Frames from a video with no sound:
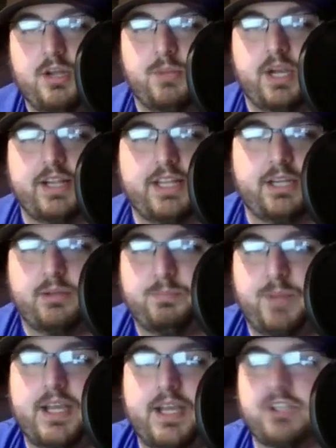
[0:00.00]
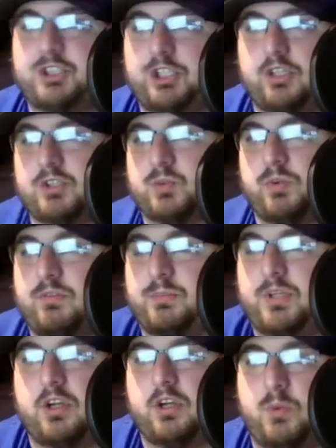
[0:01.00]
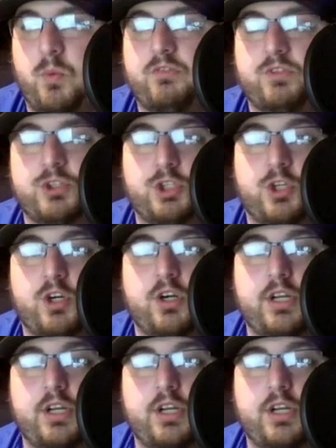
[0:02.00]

But I think by next year, Swift will be the number 1 for sure.